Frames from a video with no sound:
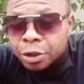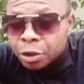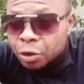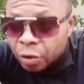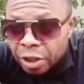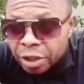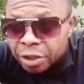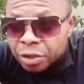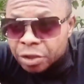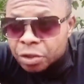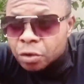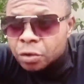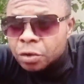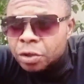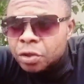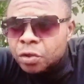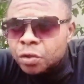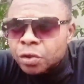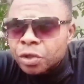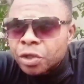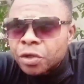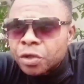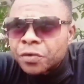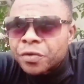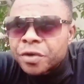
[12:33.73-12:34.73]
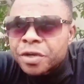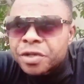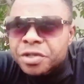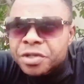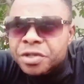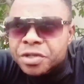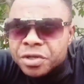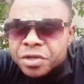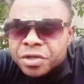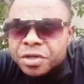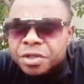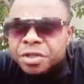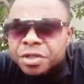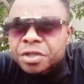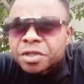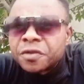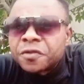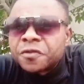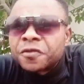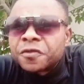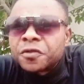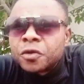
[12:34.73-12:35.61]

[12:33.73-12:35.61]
You need to do your research.